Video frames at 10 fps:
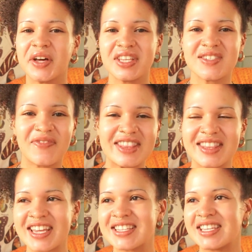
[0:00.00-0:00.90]
all these fun
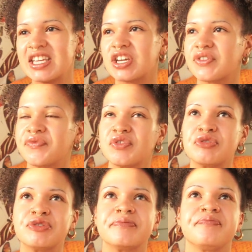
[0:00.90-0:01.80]
things, eat good
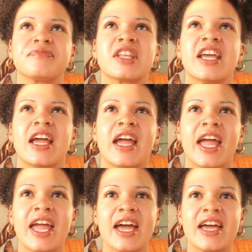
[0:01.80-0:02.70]
food.
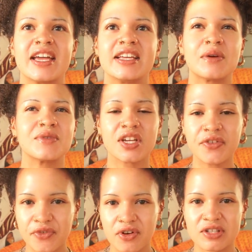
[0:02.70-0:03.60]
And I was looking
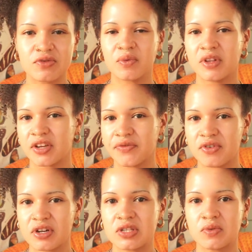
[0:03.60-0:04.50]
forward
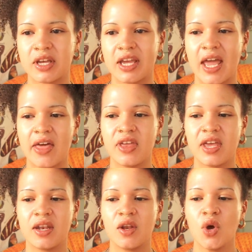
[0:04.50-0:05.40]
to it. And
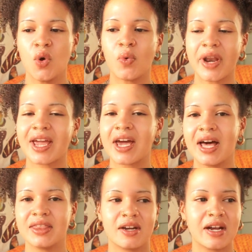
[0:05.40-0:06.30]
then when I
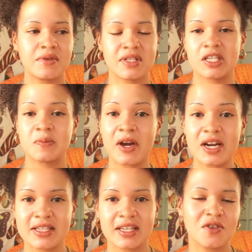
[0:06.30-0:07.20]
got there and I was
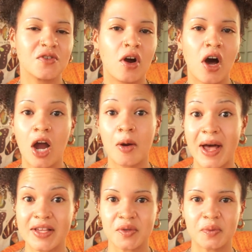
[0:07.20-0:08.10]
experiencing the whole Art
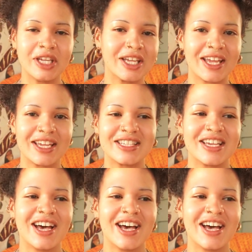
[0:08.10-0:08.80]
Basel weekend,